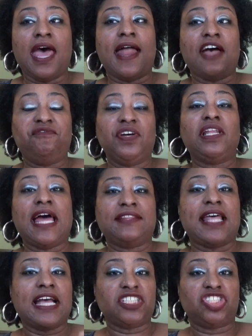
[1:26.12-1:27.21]
And I feel like
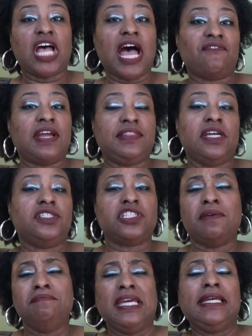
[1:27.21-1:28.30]
that shot right there
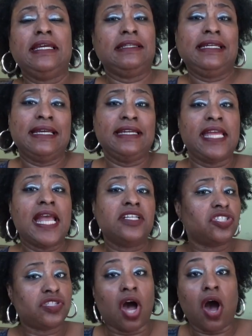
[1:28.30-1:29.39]
just immediately
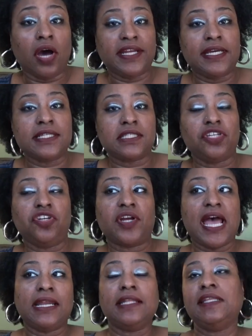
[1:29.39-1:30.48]
engages the audience, and you're
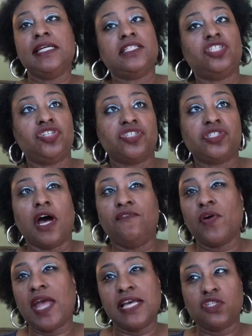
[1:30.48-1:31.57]
kind of thinking to yourself,
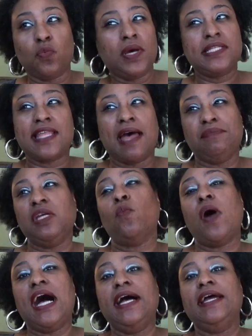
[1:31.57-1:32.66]
okay, so what does that mean?
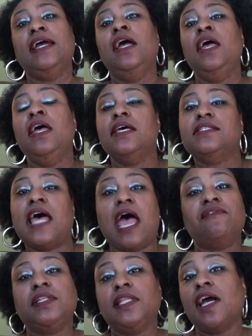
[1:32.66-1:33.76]
Why is
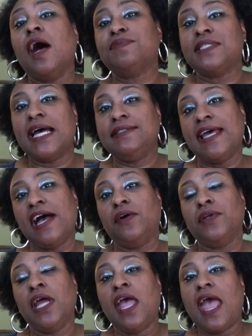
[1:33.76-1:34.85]
everything upside
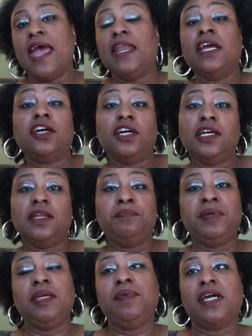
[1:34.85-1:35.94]
down? And it could
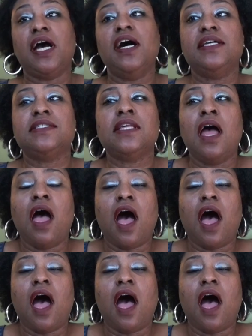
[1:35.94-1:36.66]
be because